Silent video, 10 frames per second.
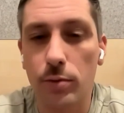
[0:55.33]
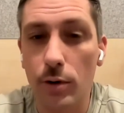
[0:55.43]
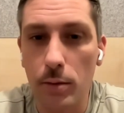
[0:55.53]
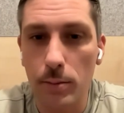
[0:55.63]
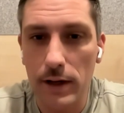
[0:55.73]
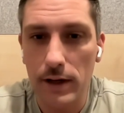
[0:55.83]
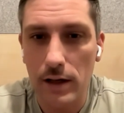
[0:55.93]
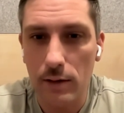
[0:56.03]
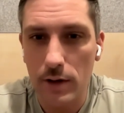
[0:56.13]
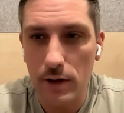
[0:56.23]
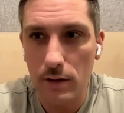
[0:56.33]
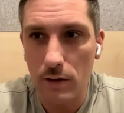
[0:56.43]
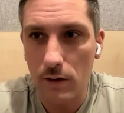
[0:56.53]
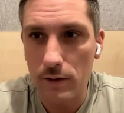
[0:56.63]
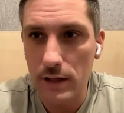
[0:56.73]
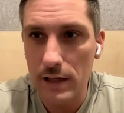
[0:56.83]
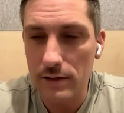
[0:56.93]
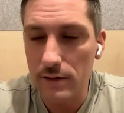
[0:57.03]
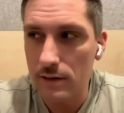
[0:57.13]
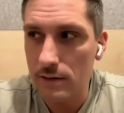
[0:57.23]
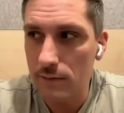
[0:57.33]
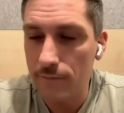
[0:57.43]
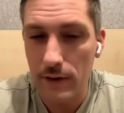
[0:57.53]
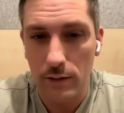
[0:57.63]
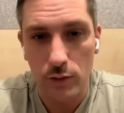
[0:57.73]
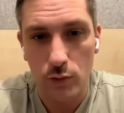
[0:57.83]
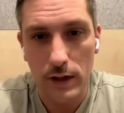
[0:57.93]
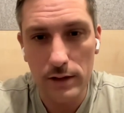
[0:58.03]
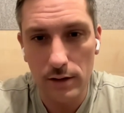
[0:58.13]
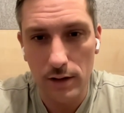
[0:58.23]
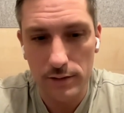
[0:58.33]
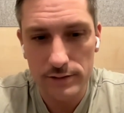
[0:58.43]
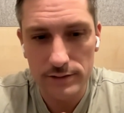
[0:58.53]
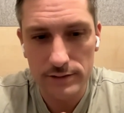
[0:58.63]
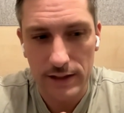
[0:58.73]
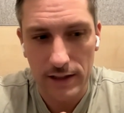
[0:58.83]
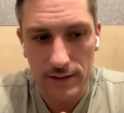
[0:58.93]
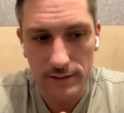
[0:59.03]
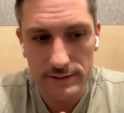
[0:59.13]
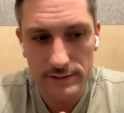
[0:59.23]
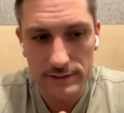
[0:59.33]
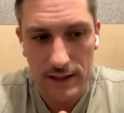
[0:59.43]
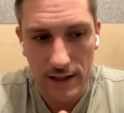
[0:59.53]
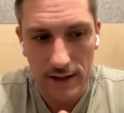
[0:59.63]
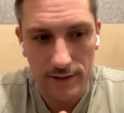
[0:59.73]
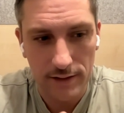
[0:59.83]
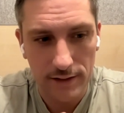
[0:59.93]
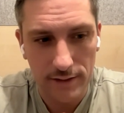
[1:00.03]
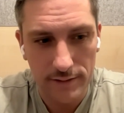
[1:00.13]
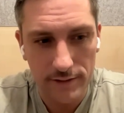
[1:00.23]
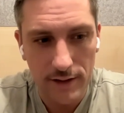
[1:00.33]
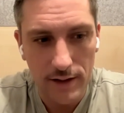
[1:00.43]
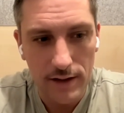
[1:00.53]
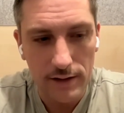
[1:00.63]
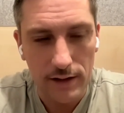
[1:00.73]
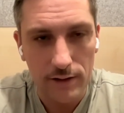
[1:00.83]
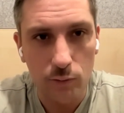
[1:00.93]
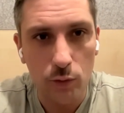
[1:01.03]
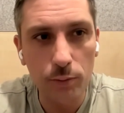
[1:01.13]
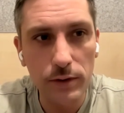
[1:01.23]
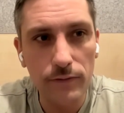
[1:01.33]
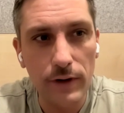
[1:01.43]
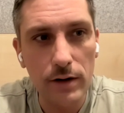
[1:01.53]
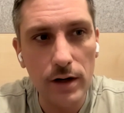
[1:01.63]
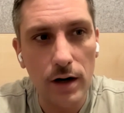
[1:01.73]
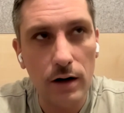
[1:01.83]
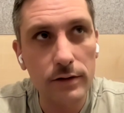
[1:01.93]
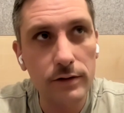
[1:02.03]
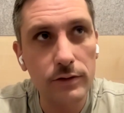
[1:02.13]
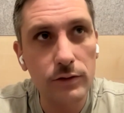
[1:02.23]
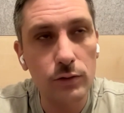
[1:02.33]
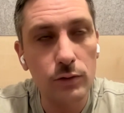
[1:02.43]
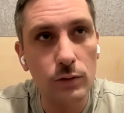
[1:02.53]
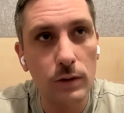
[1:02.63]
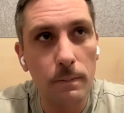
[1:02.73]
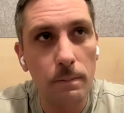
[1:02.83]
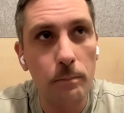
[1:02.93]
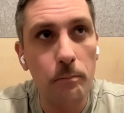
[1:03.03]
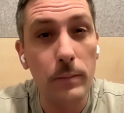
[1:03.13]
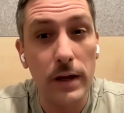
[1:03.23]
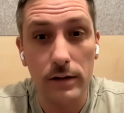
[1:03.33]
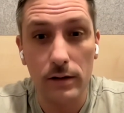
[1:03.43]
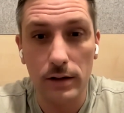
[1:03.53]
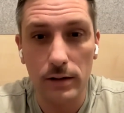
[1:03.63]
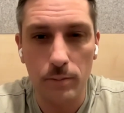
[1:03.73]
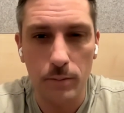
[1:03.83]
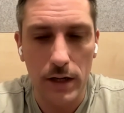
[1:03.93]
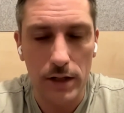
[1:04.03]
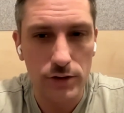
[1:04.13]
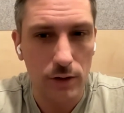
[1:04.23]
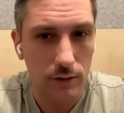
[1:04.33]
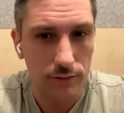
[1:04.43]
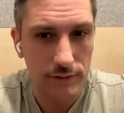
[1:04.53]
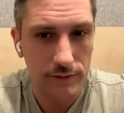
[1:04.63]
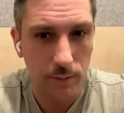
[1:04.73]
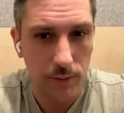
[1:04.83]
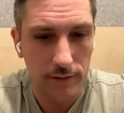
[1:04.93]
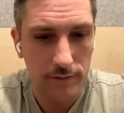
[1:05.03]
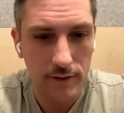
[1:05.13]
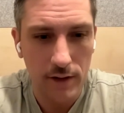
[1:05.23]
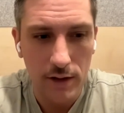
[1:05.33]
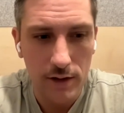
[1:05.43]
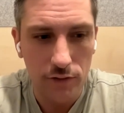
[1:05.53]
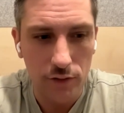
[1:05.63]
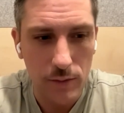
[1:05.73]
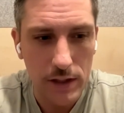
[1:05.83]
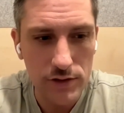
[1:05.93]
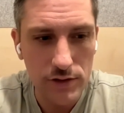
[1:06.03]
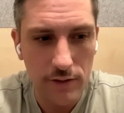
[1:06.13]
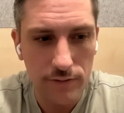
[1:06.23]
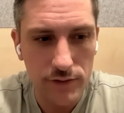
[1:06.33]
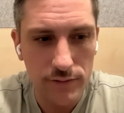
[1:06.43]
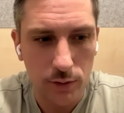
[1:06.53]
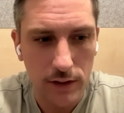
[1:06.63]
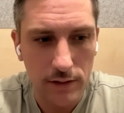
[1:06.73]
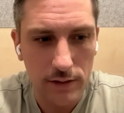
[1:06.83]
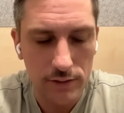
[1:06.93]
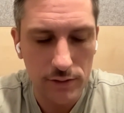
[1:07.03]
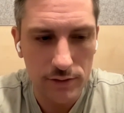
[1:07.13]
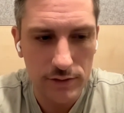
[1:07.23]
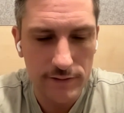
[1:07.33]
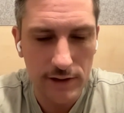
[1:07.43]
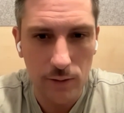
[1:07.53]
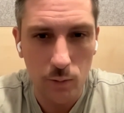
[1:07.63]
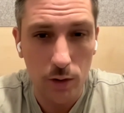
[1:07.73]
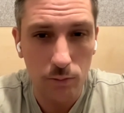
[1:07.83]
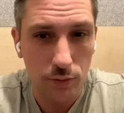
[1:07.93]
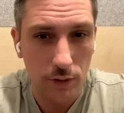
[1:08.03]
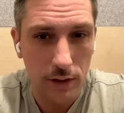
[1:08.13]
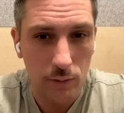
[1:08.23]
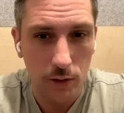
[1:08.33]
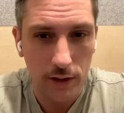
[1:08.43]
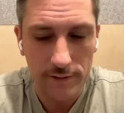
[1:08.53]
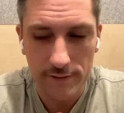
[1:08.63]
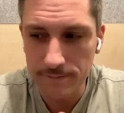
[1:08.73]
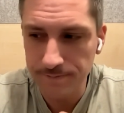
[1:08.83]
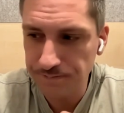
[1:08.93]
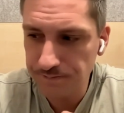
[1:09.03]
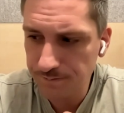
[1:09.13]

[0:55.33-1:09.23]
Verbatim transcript: Problematic area on the very granular scale side is that it will very hard to manually manage all of these campaigns. So imagine you have just one, you're just selling one product, one ASIN.